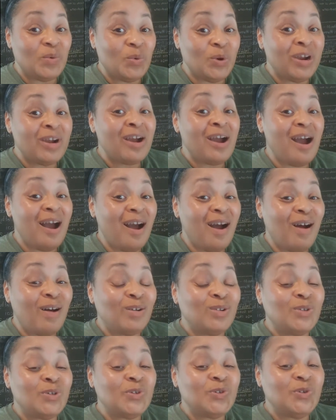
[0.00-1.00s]
We're
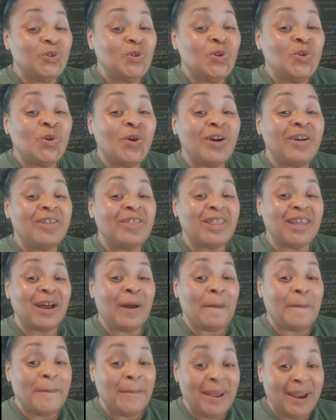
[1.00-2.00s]
called North
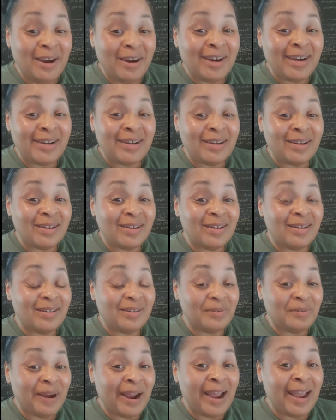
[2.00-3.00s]
America,
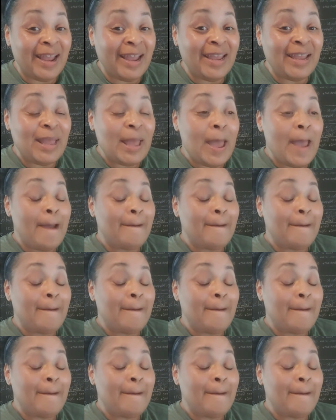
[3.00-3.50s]
right?